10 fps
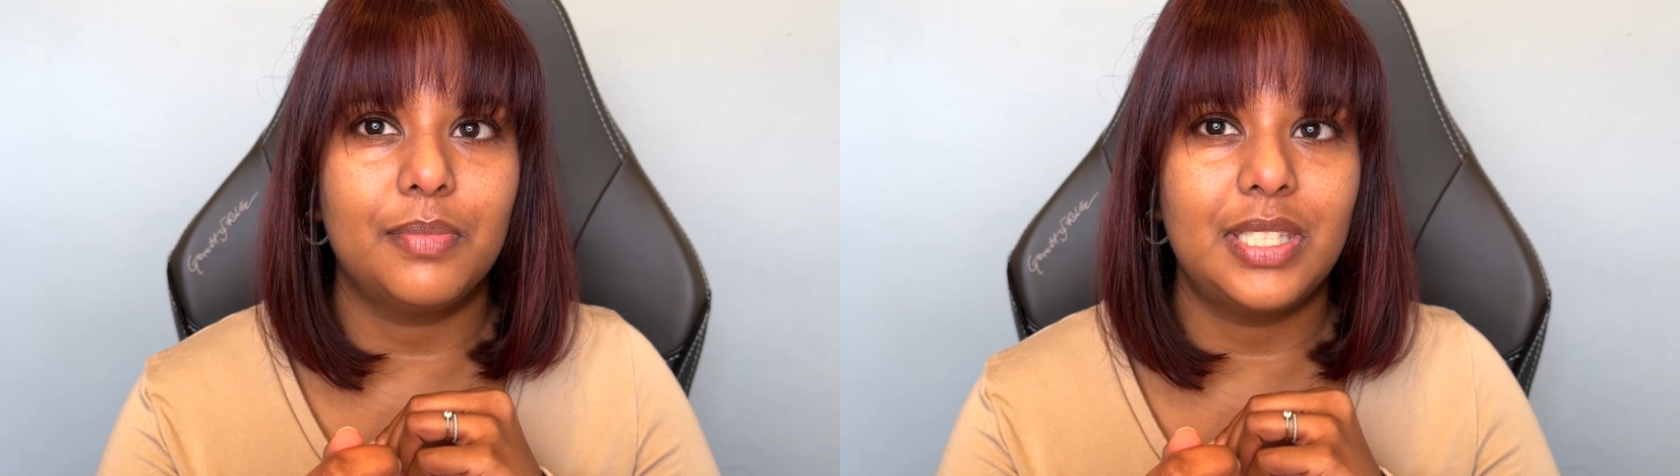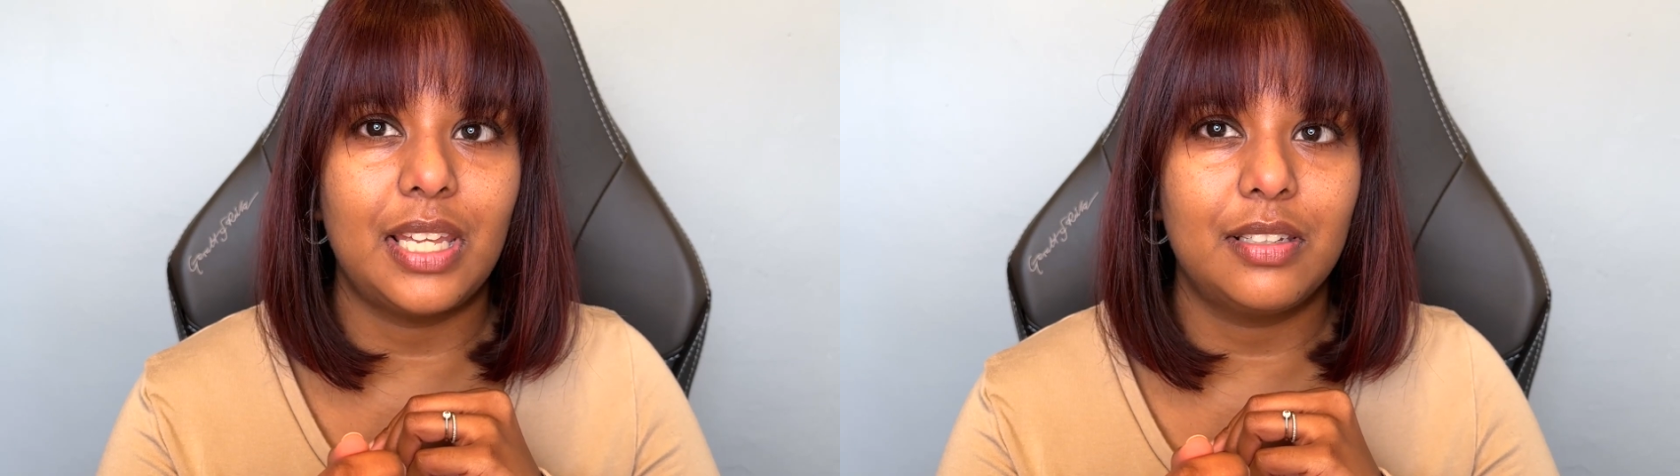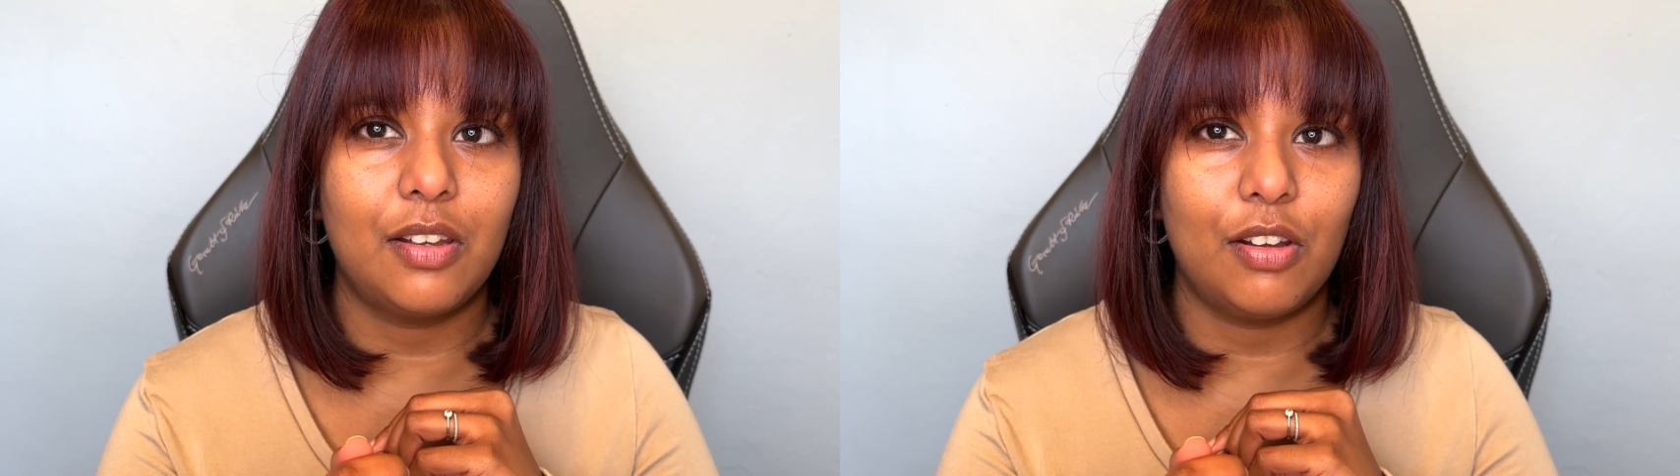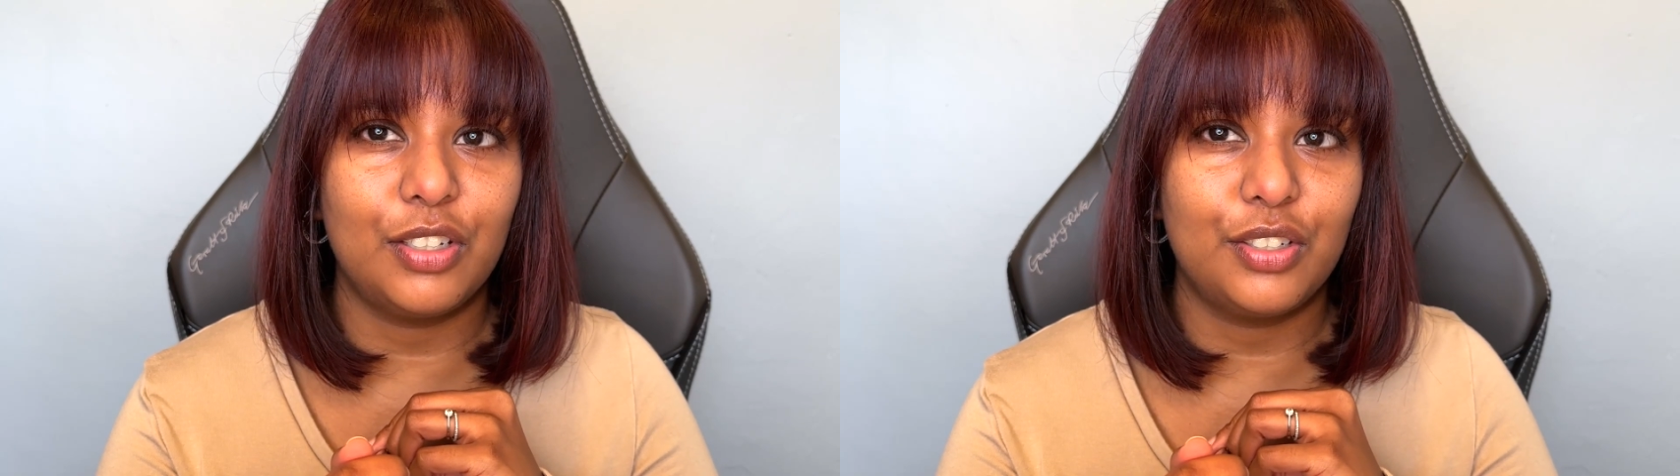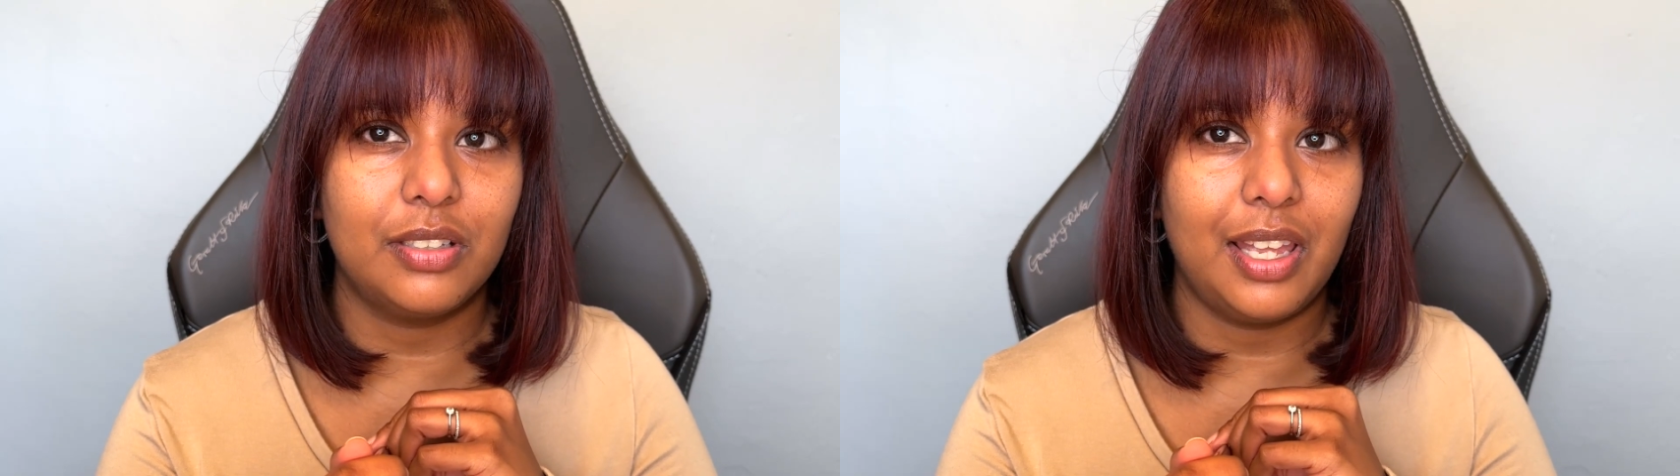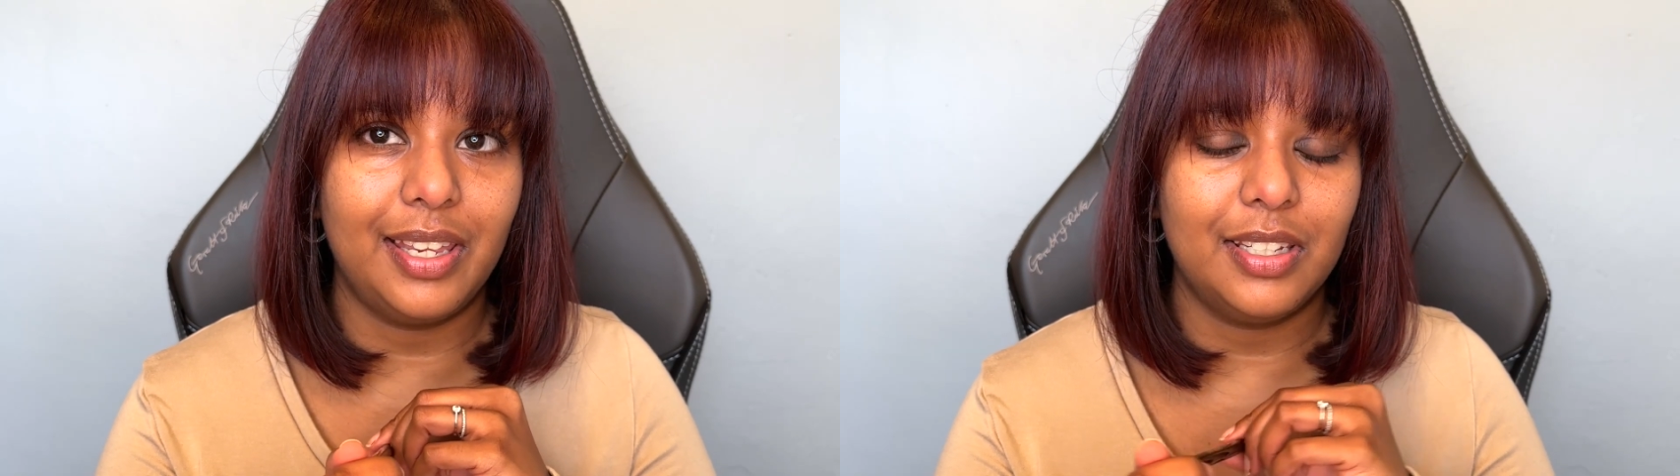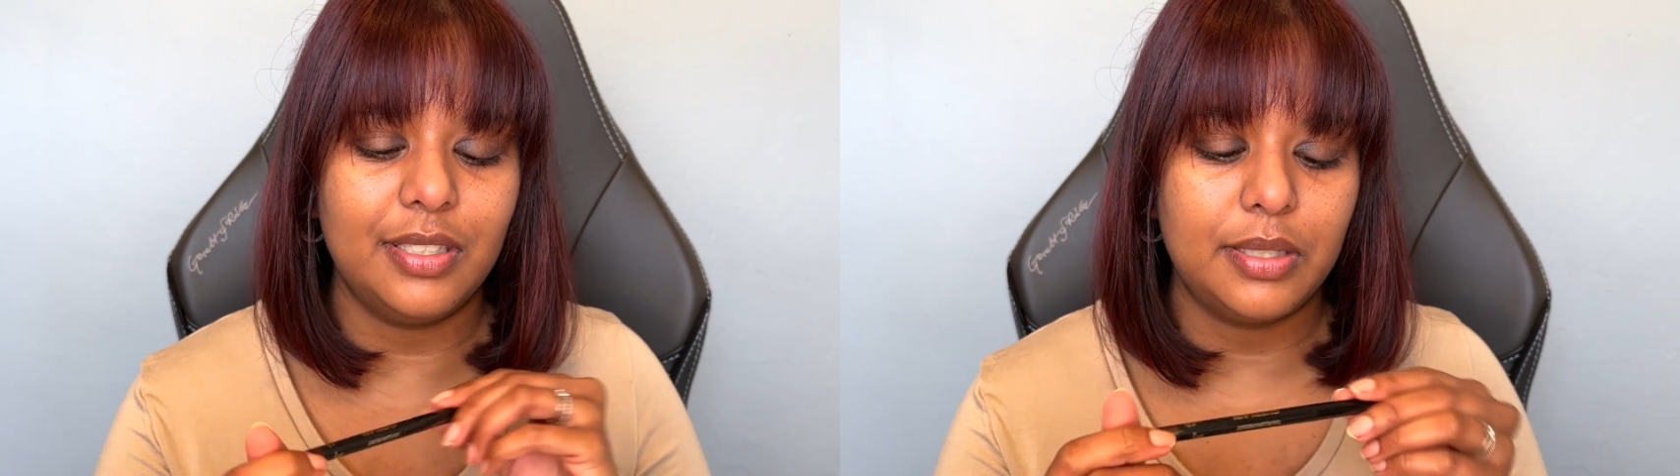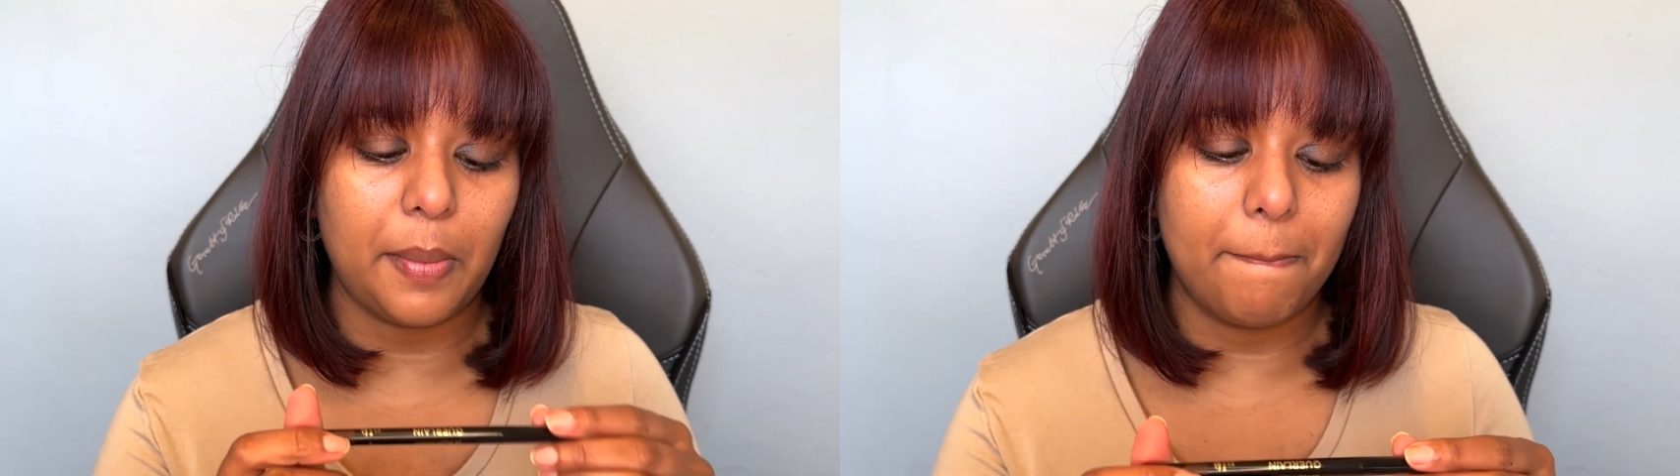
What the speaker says: Satin Cardgel liners,